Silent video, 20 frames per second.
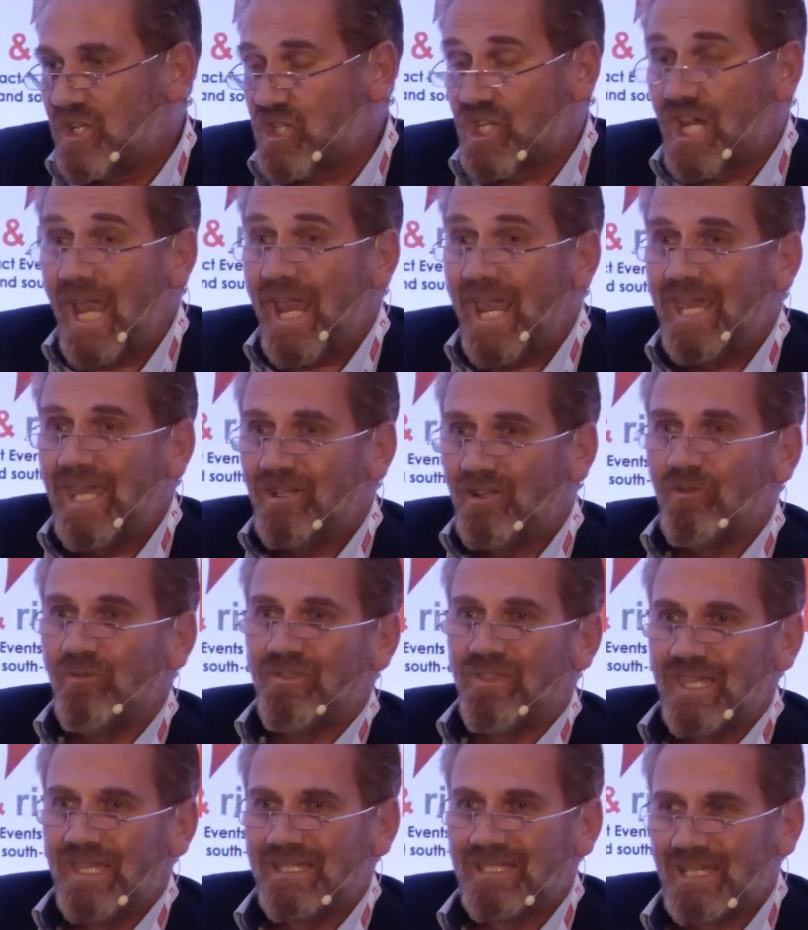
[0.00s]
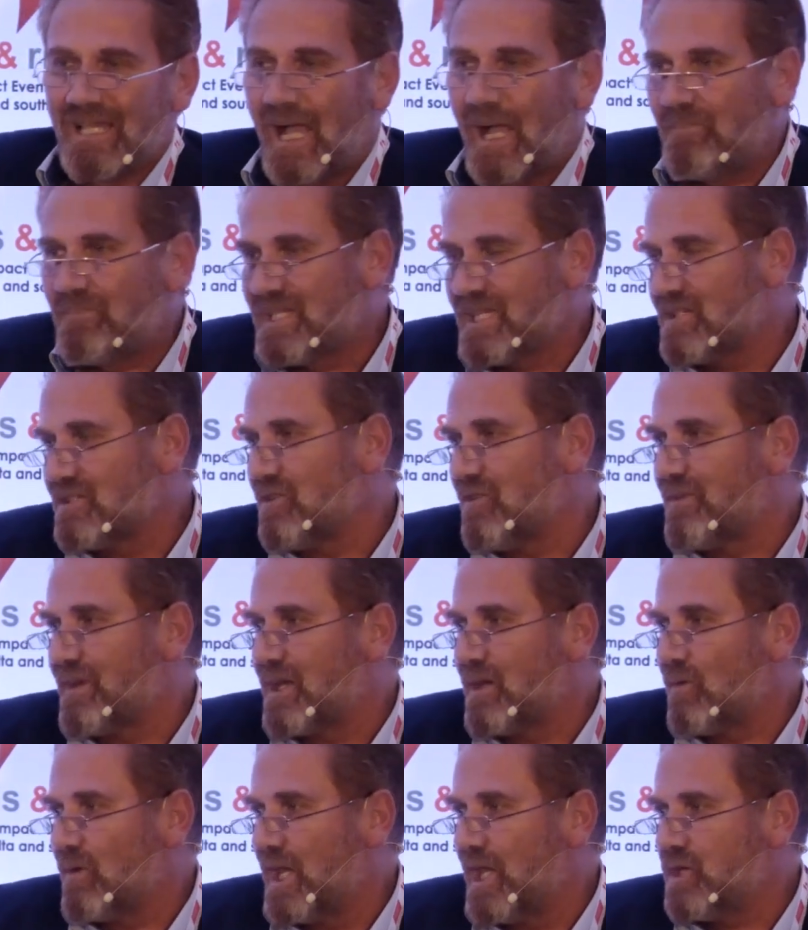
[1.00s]
shade of this absence of
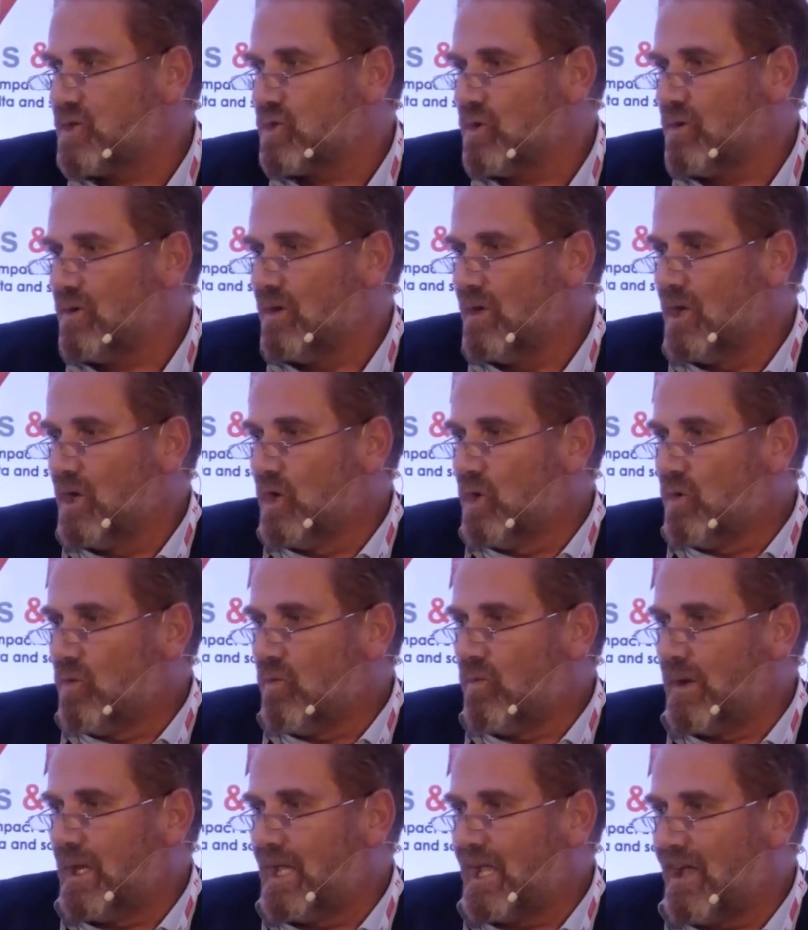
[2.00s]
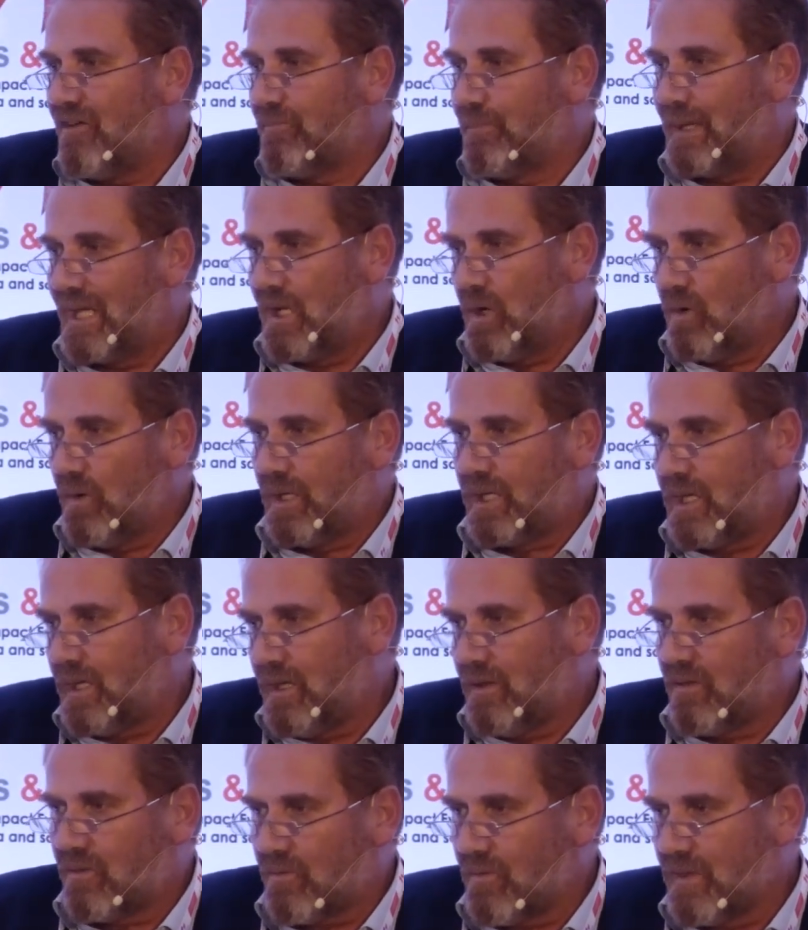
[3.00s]
regulation, we have been
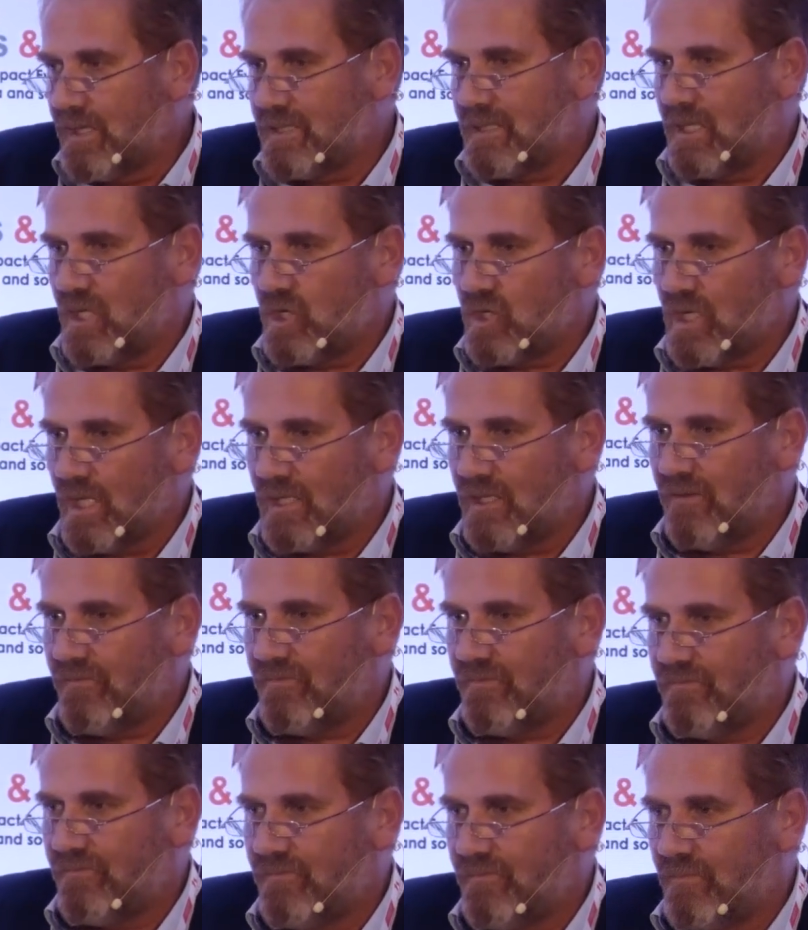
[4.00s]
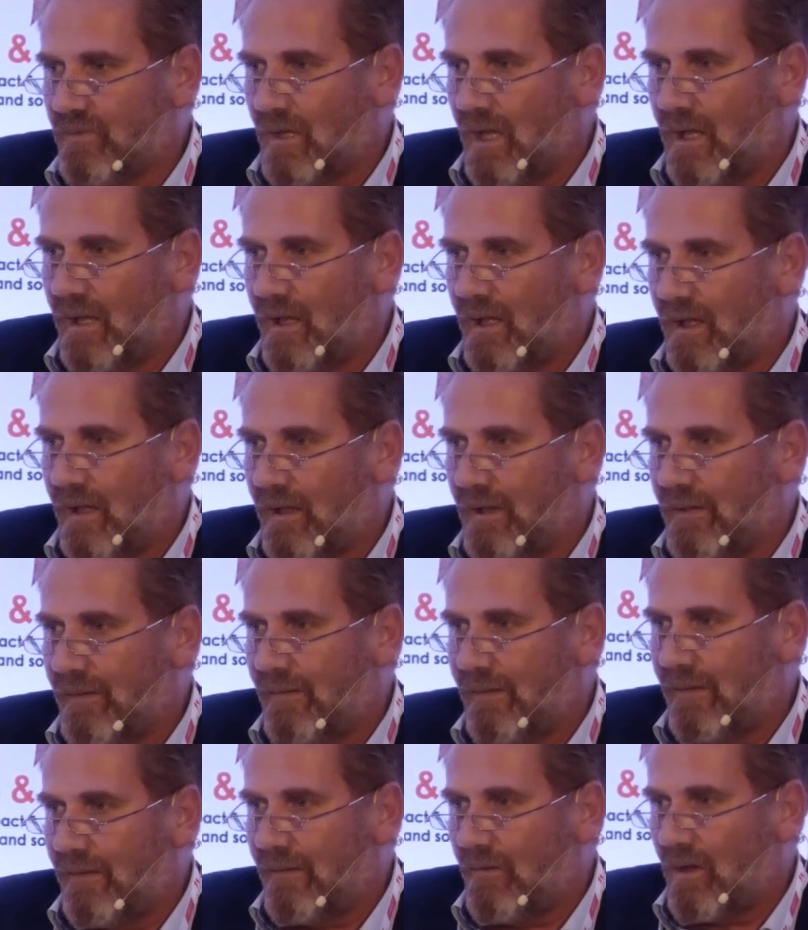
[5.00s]
looking through this initiative
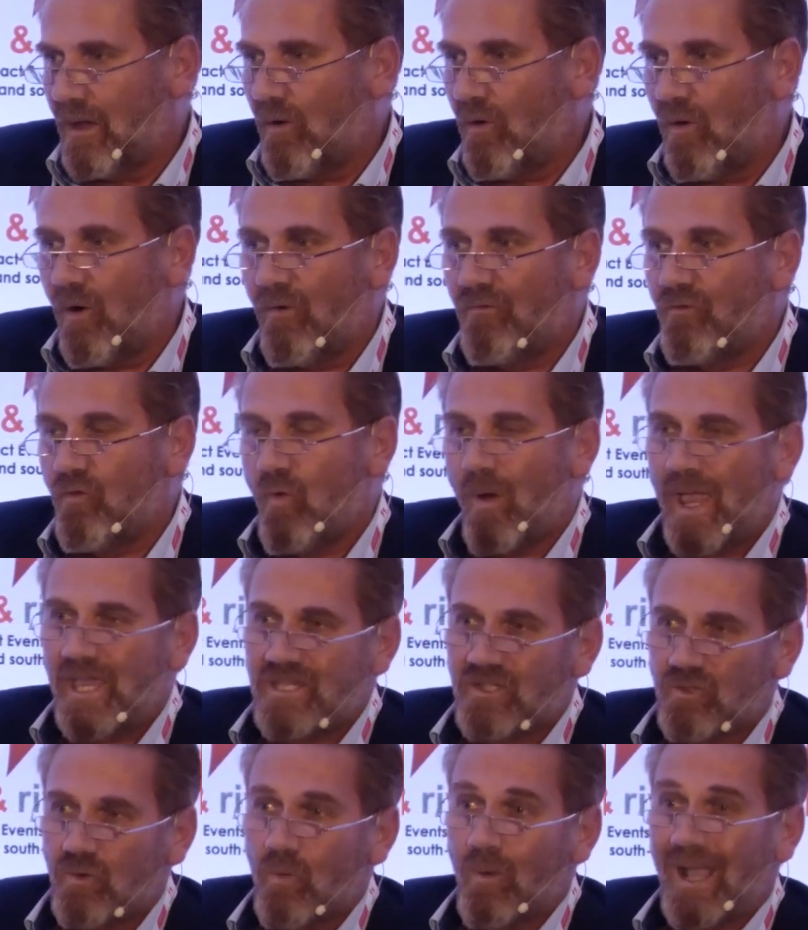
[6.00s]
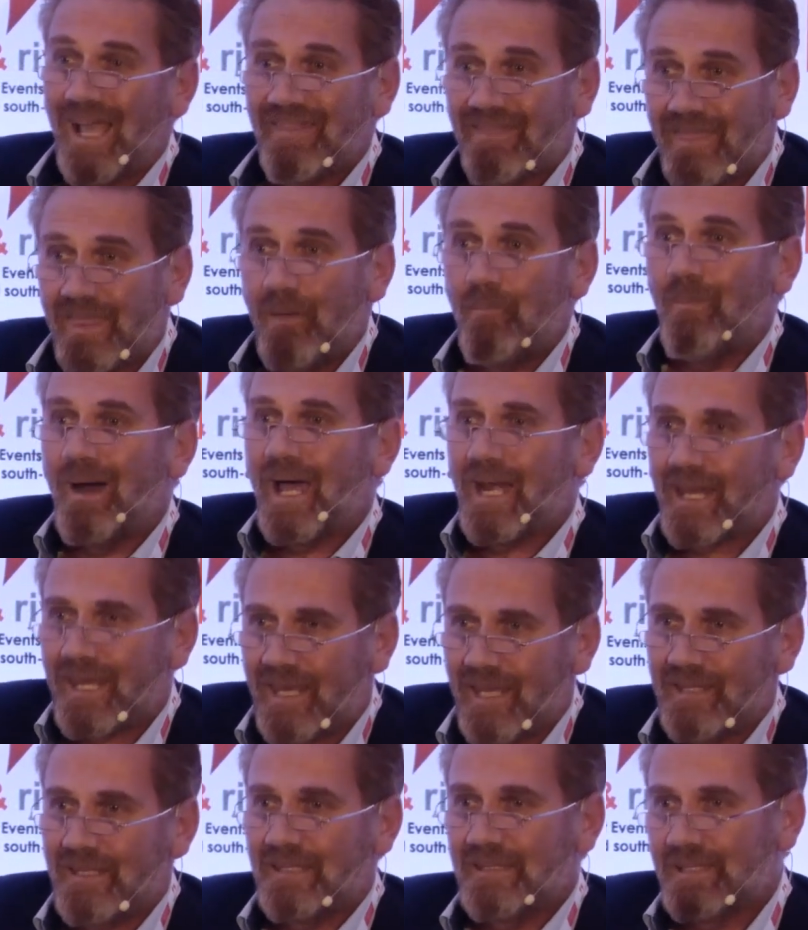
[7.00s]
of ways to look at the
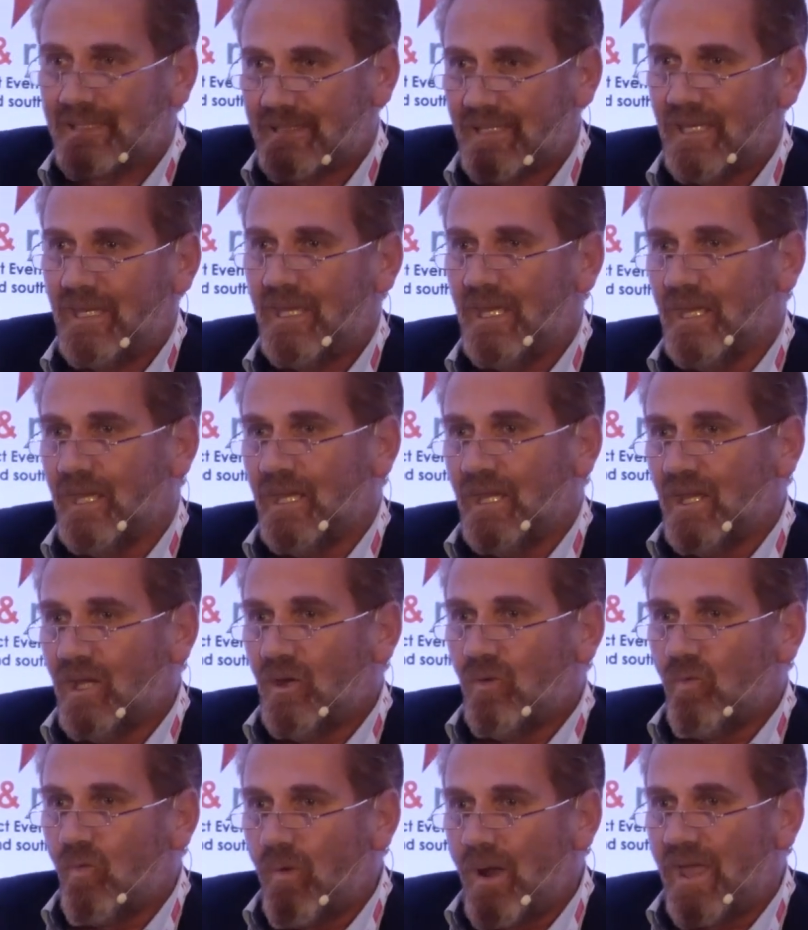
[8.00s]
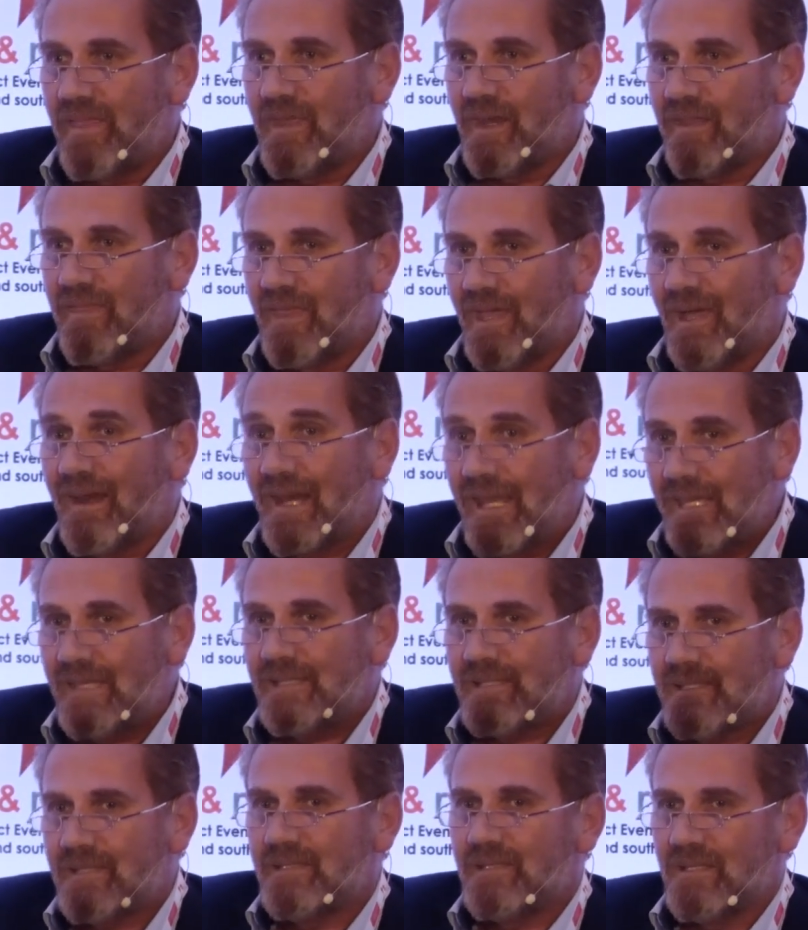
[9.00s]
market and see whether there
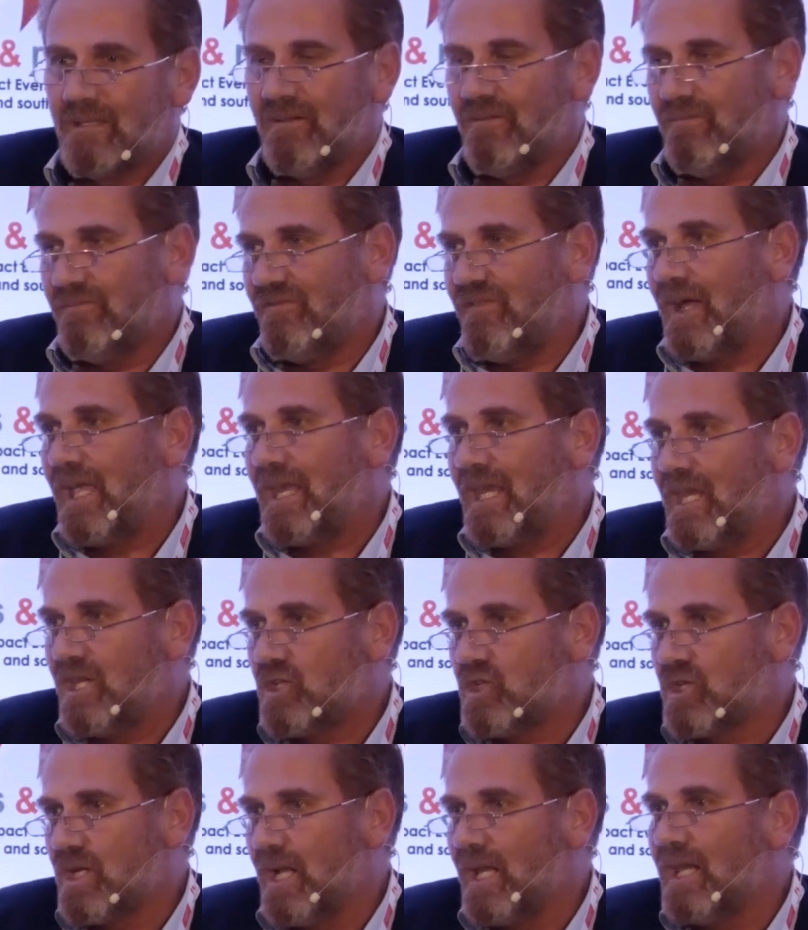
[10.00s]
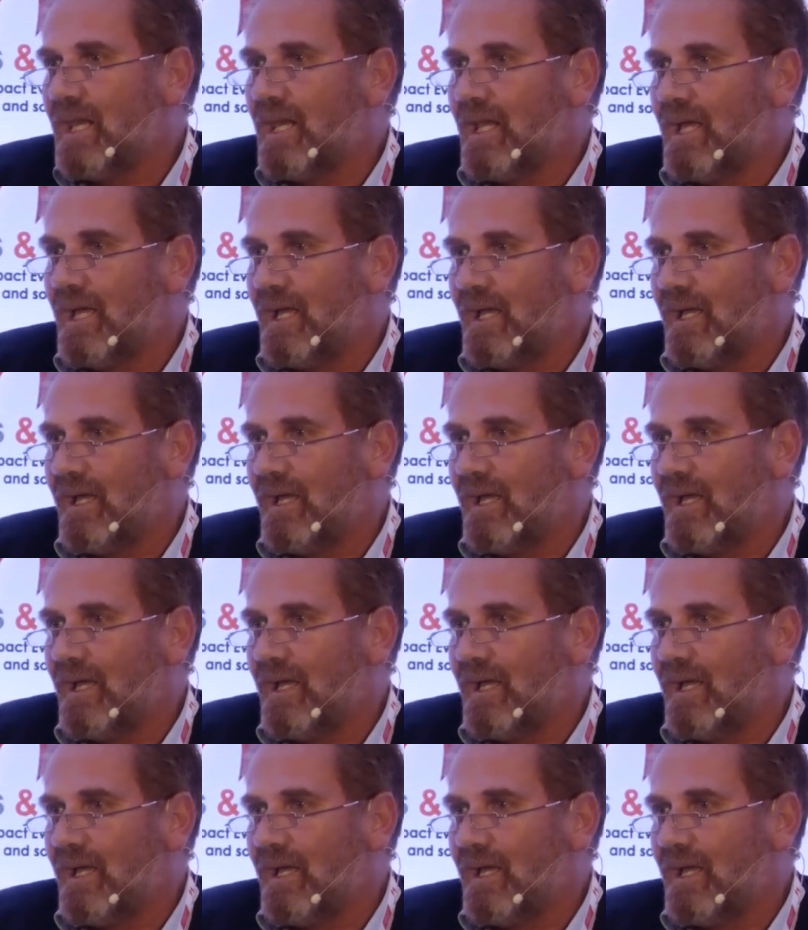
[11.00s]
is financial,